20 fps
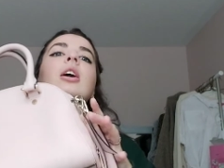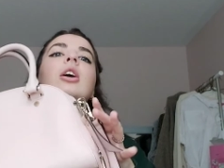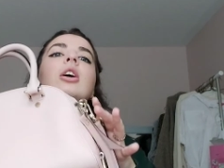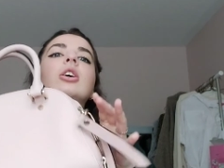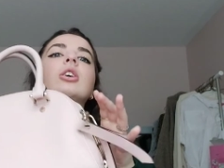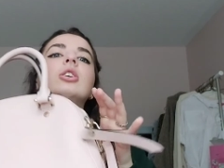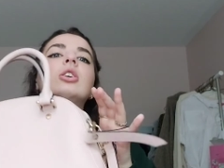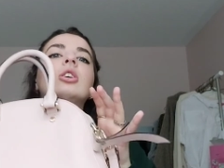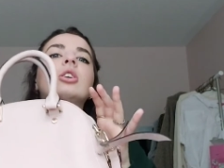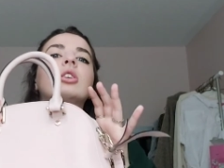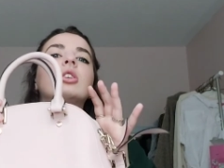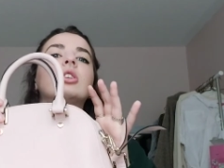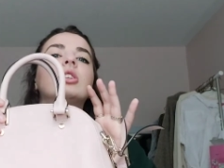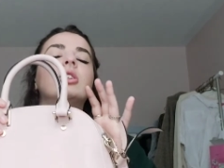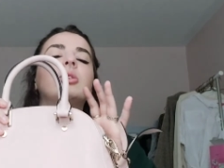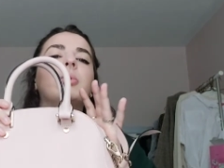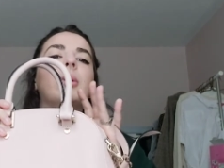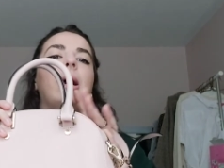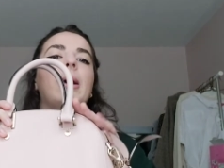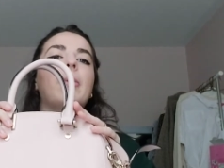
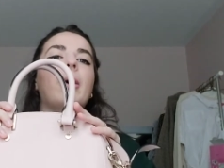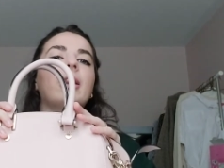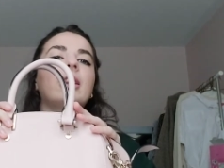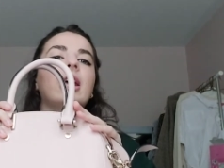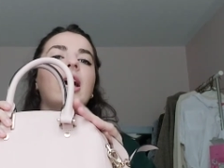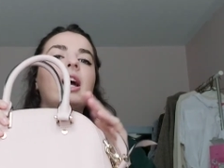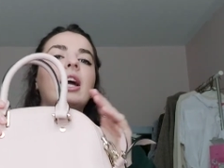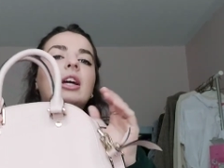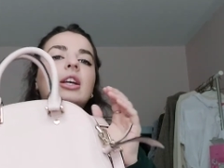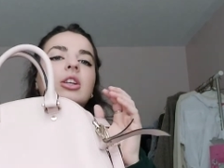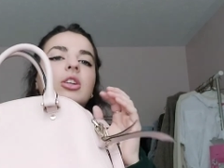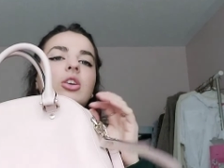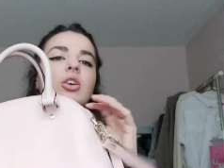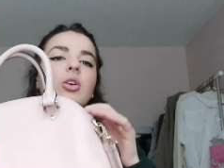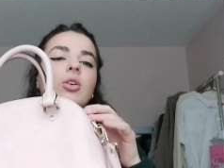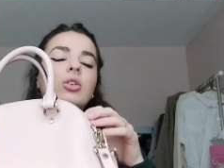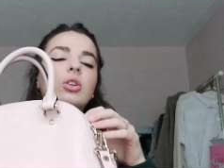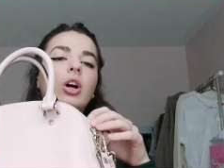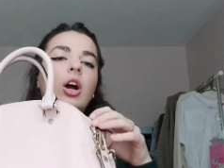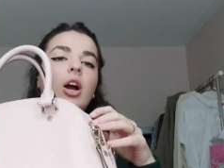That's why I bought that. It had
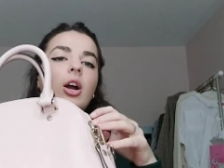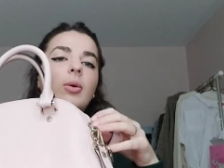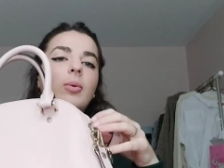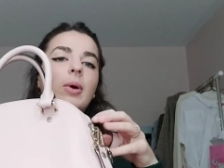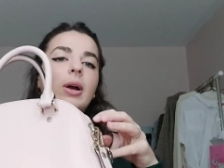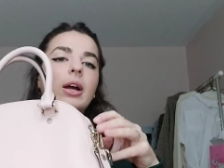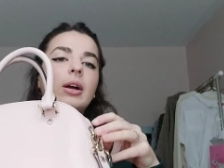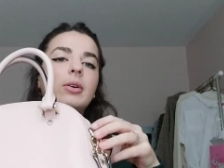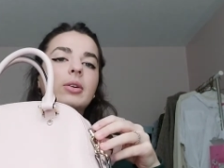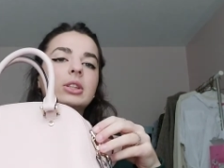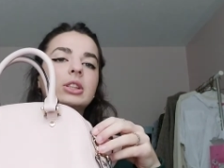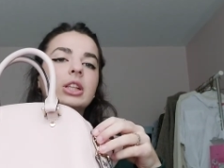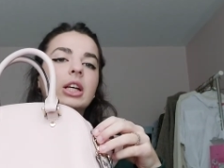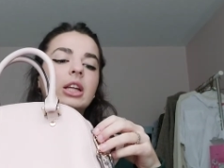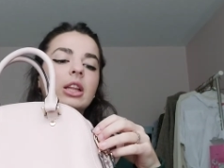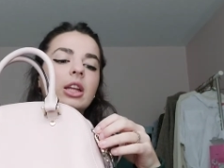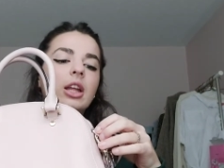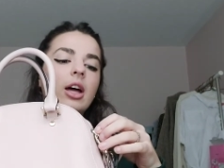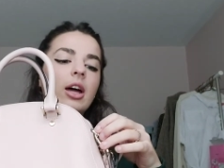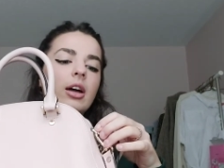gold hardware, which I
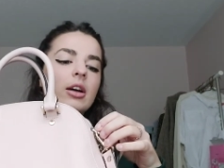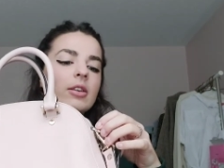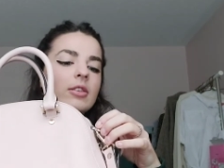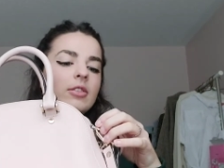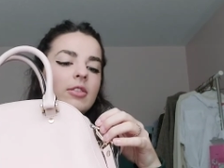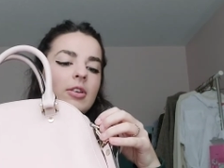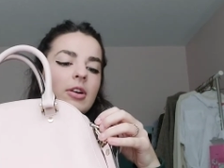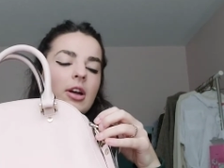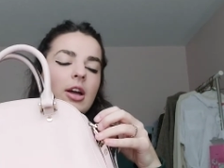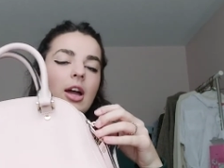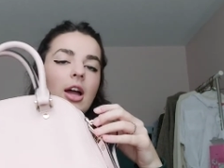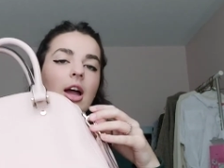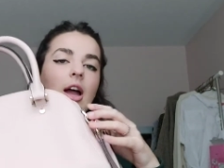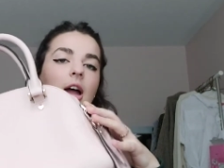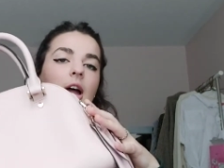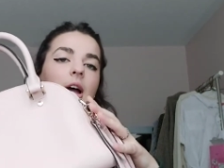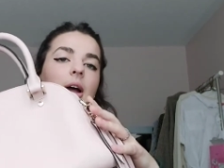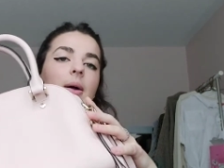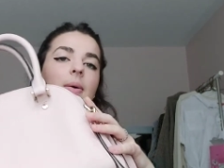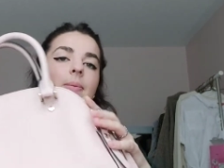love,
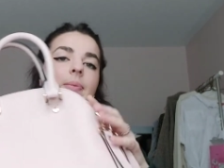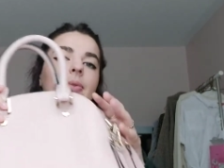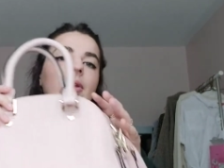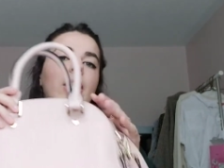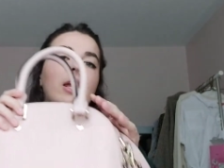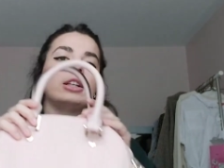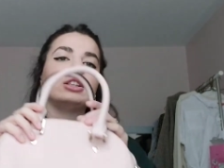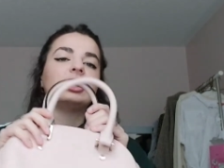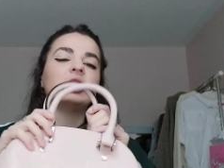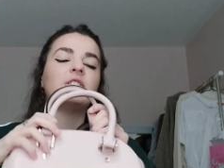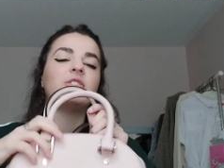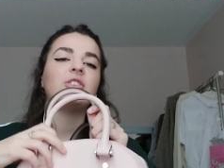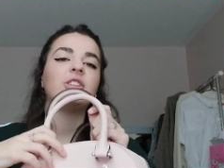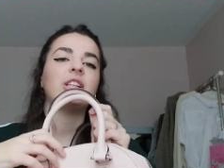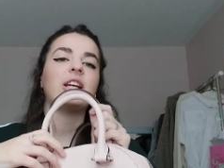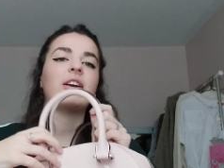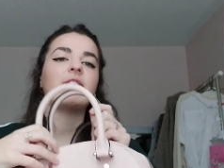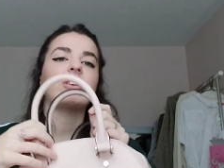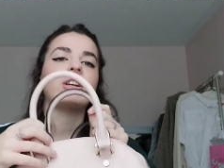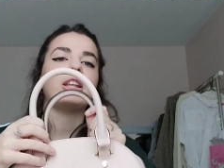um, and it just fits
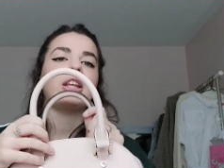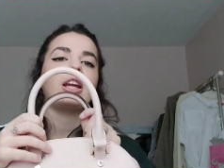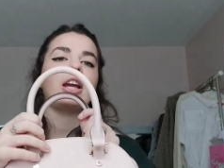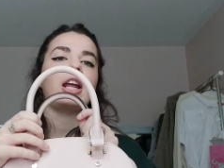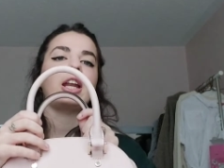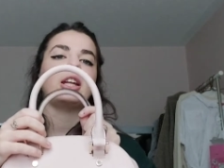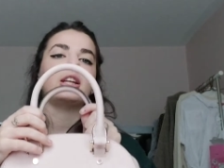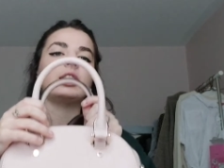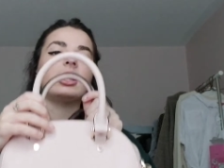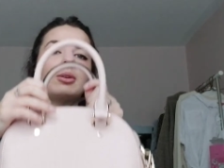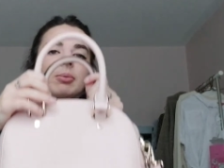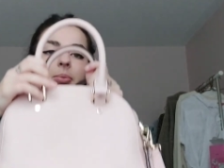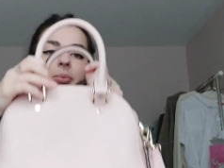everything, and it's the